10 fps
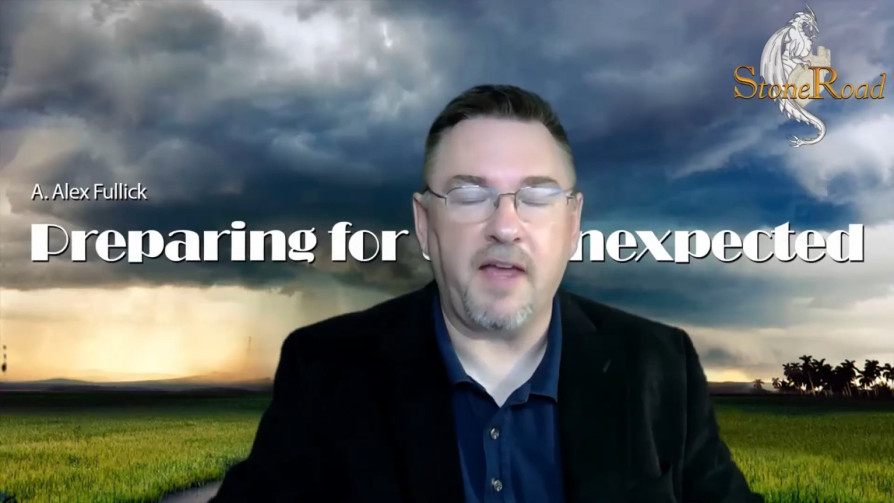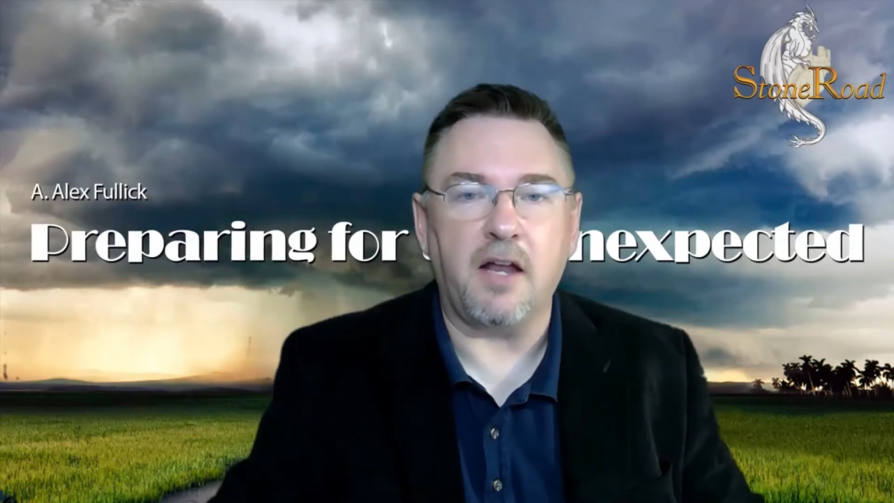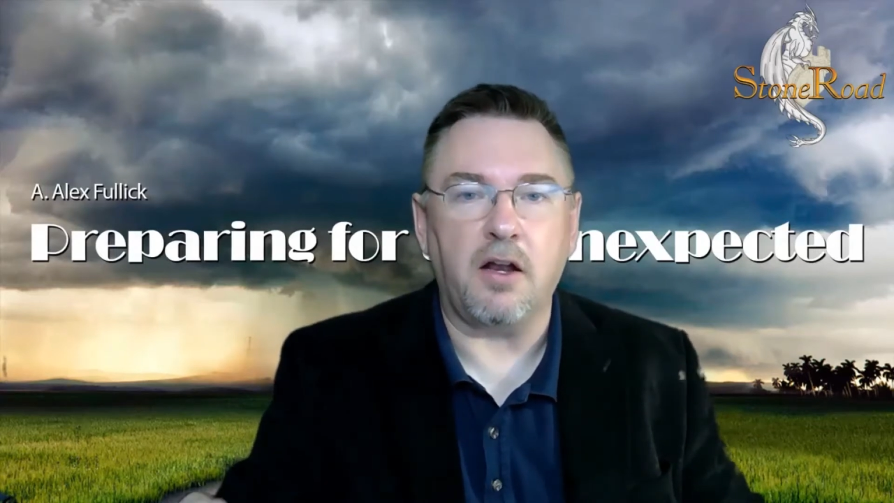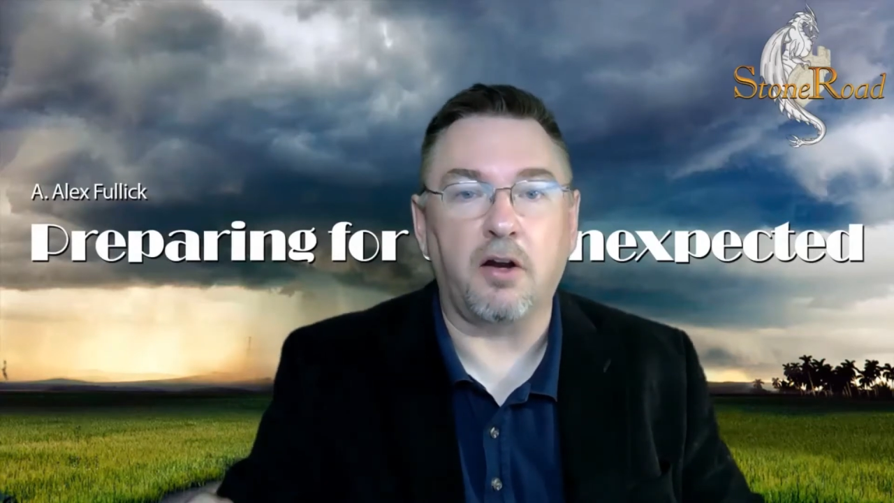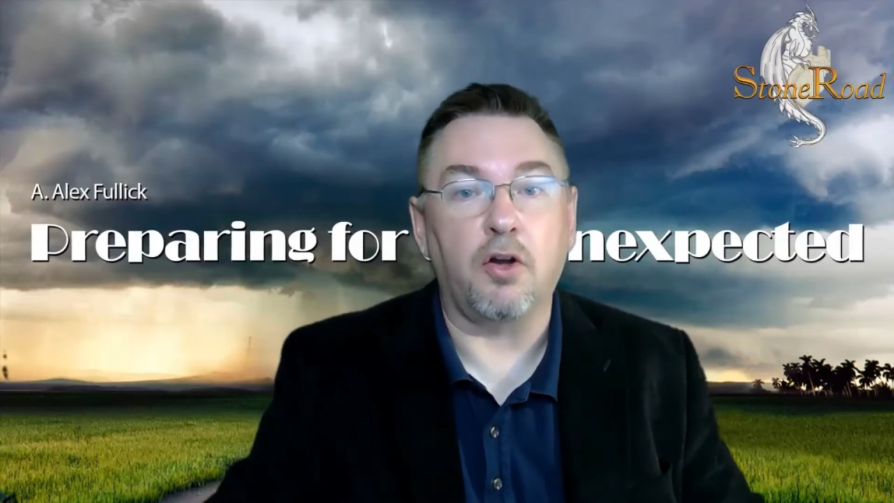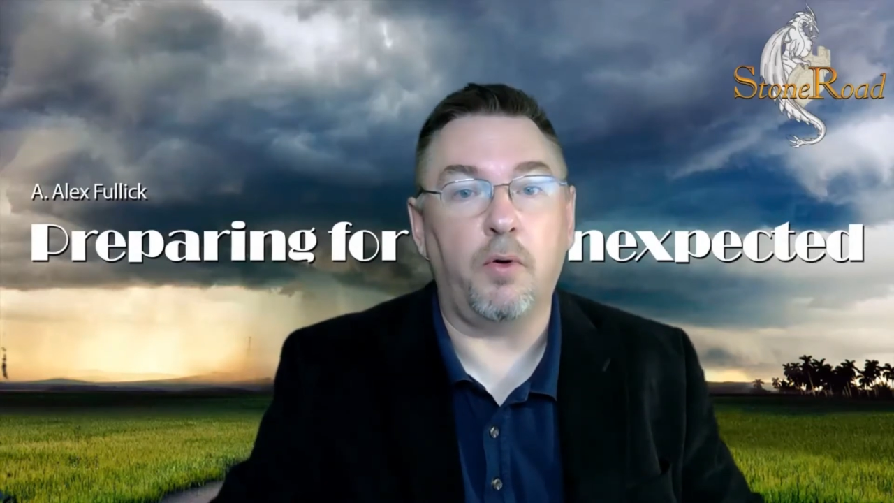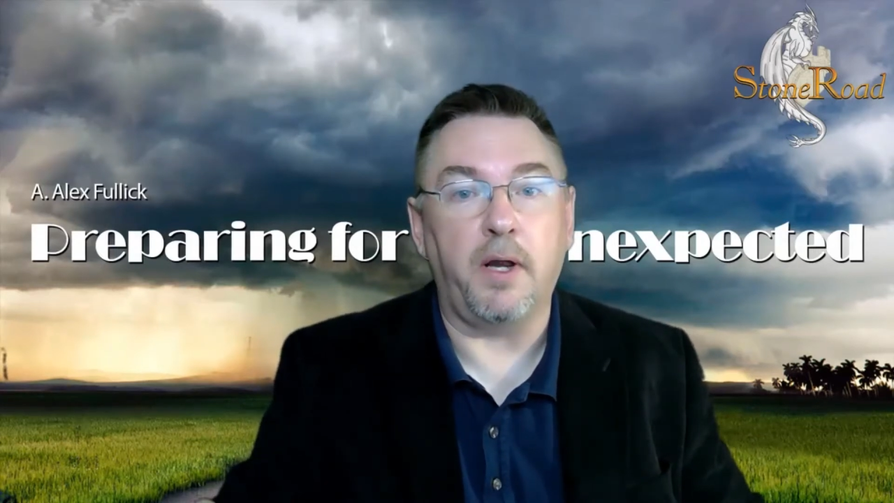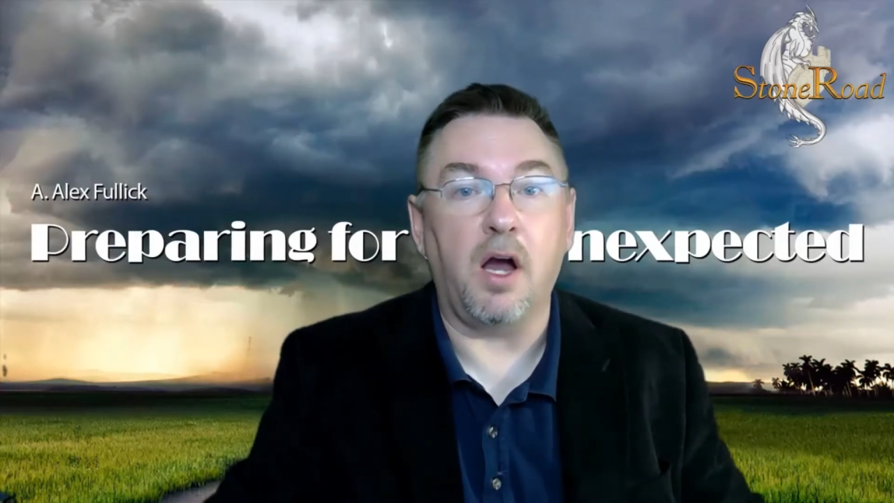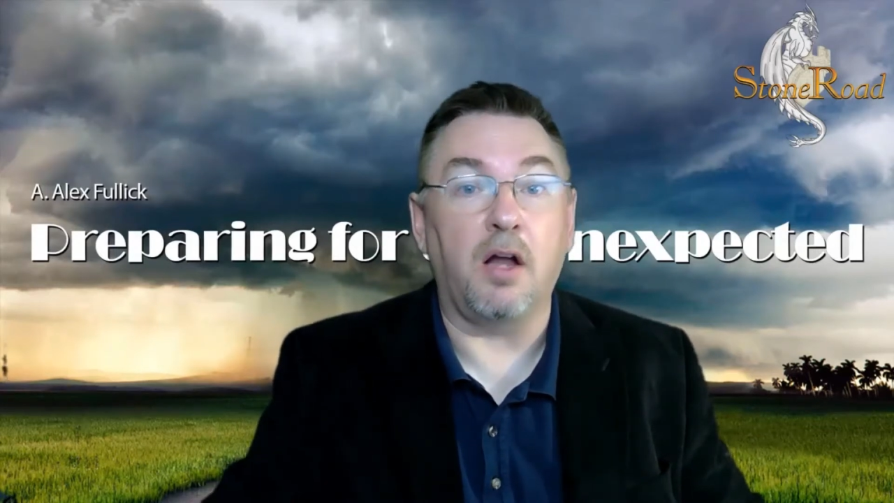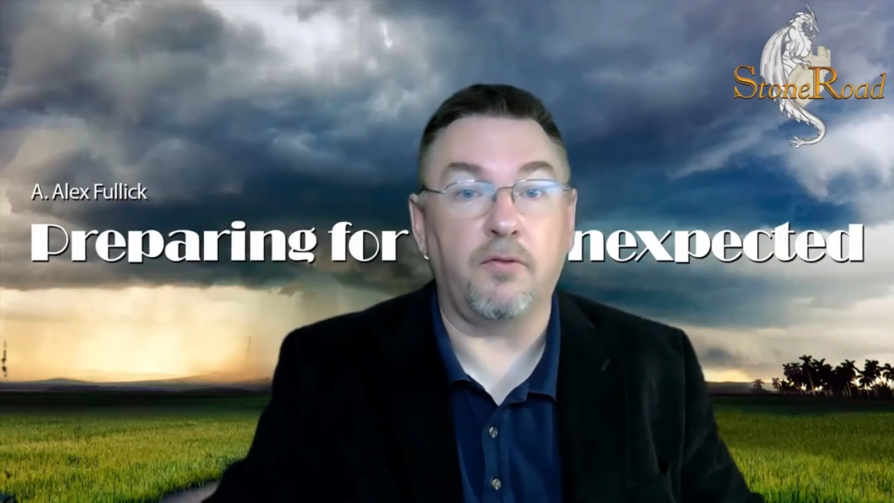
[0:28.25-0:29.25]
that are
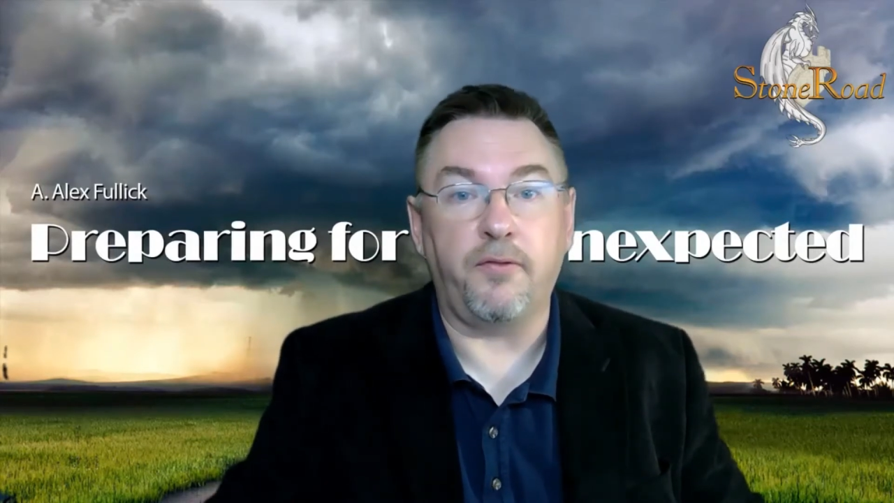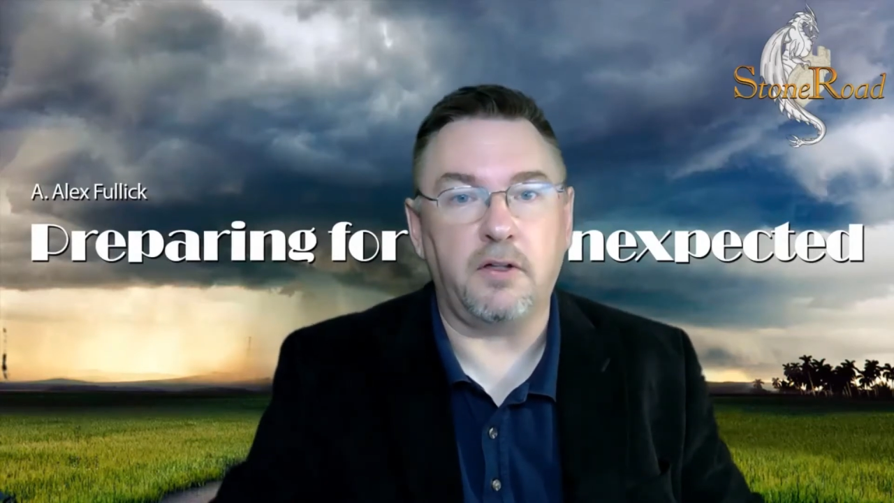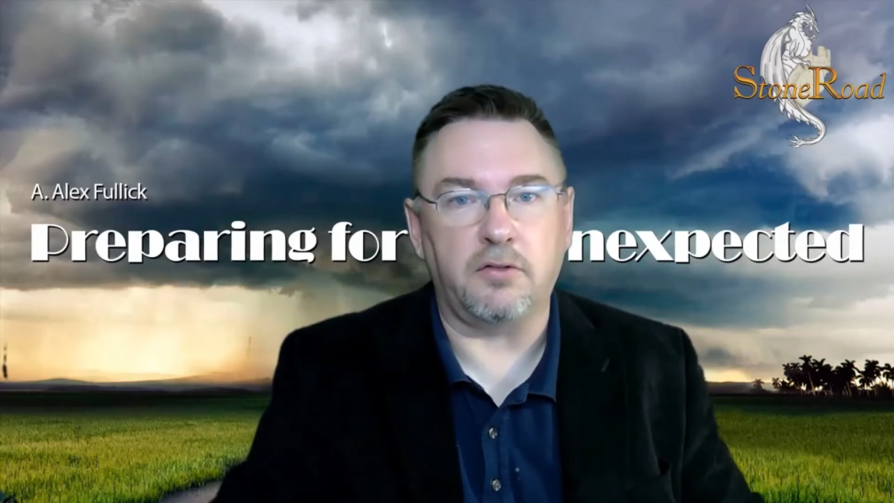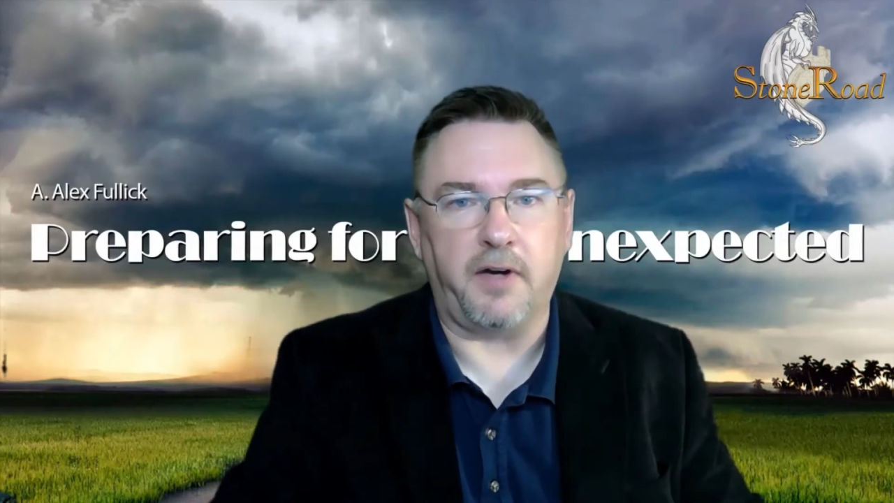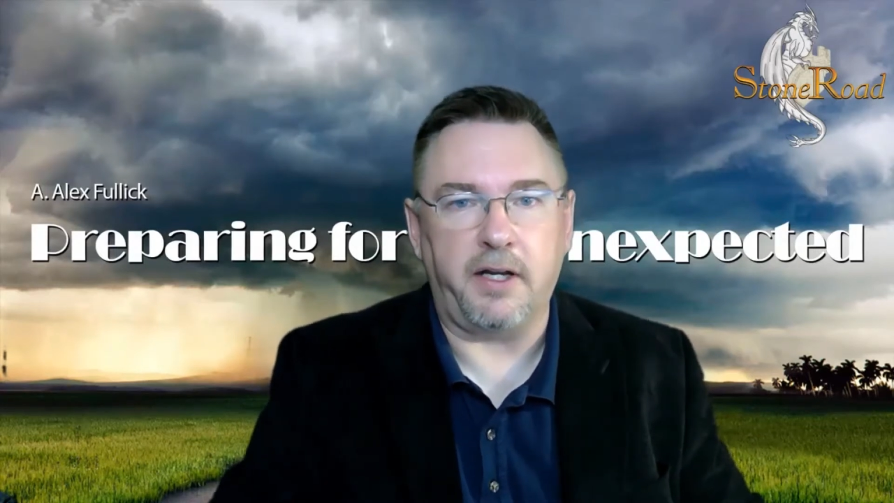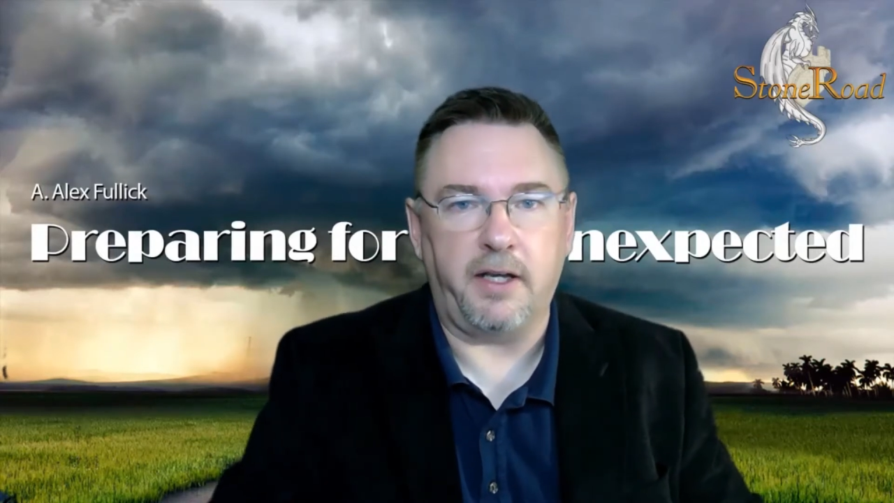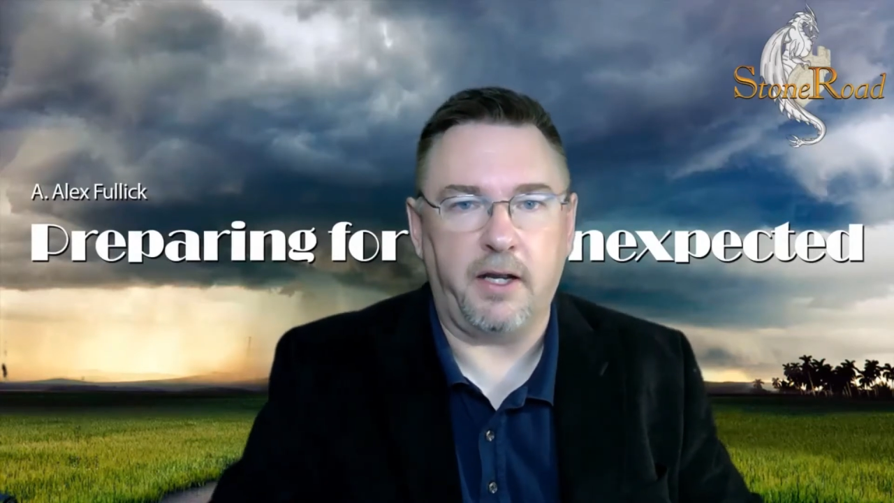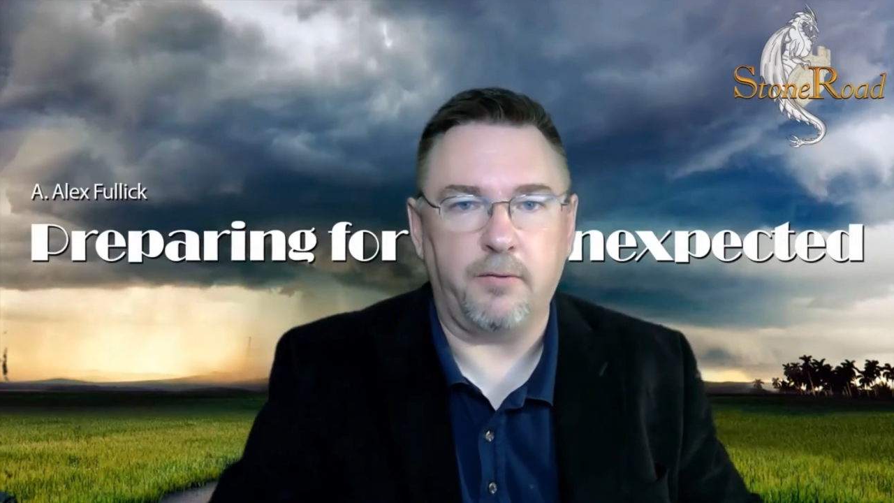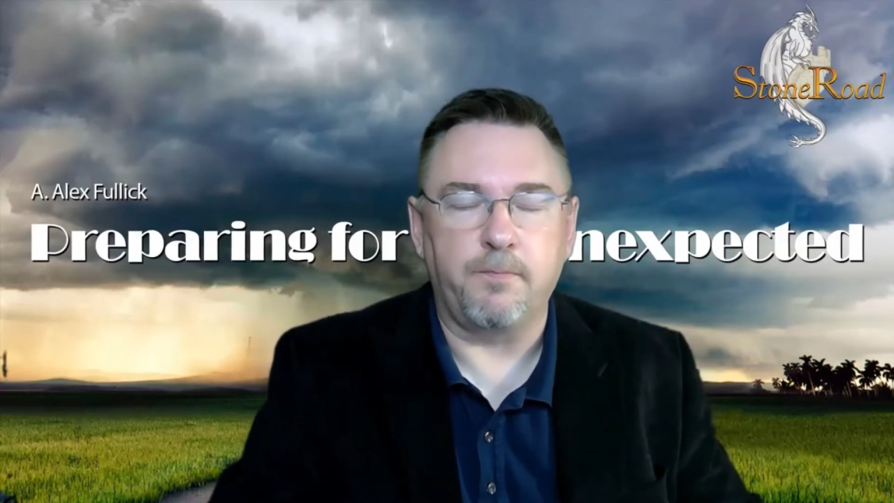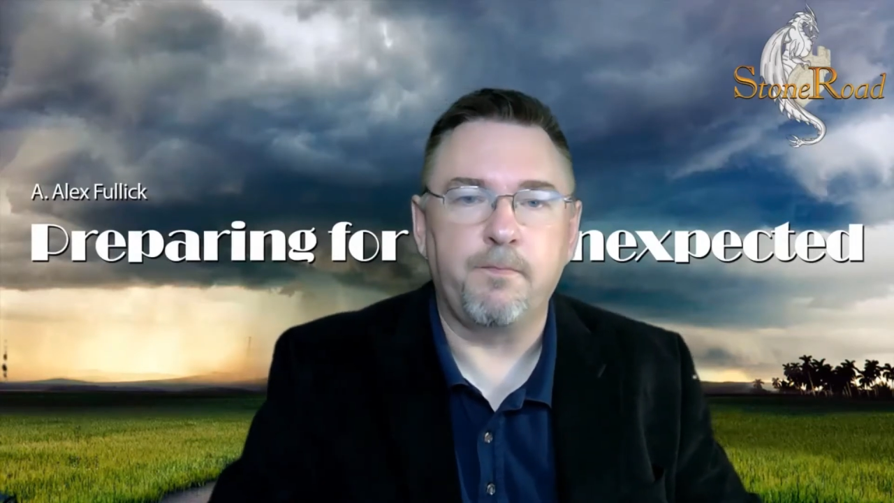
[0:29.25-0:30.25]
going unfilled right
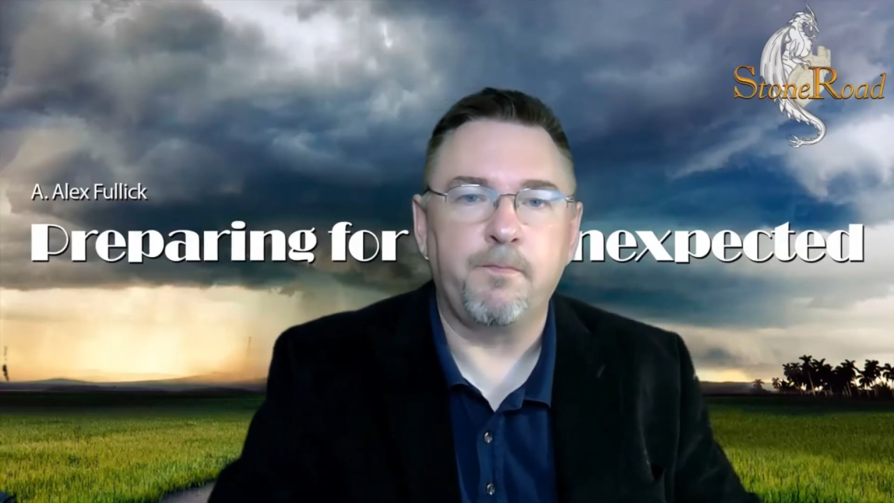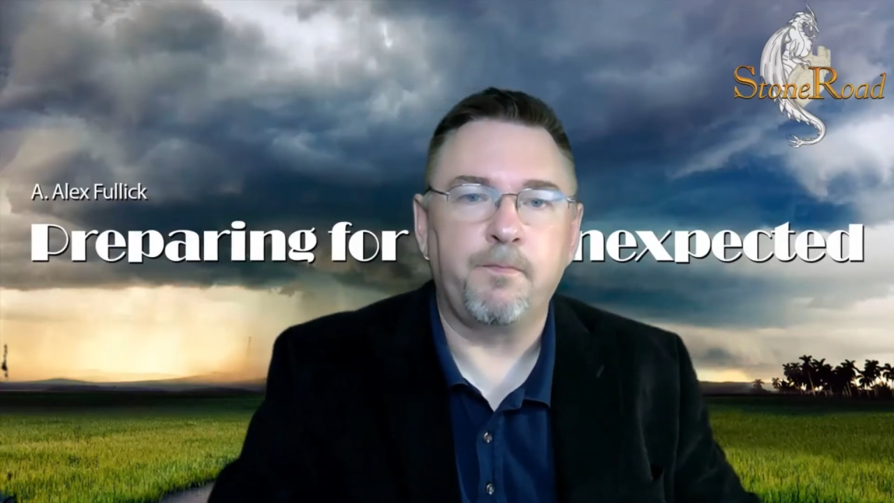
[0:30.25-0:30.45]
now.